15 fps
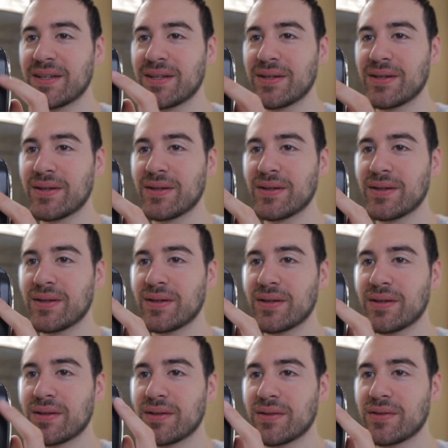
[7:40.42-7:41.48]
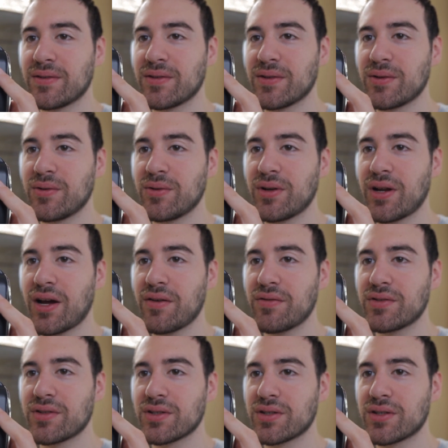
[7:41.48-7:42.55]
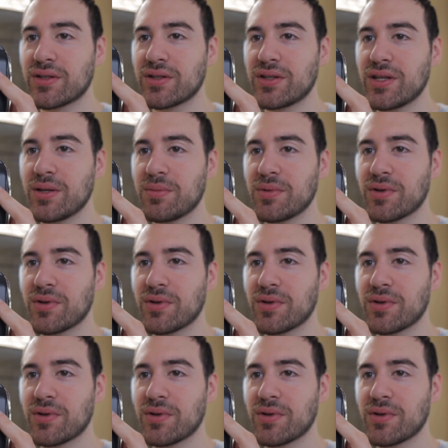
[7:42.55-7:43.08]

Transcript: tighten it, secures it,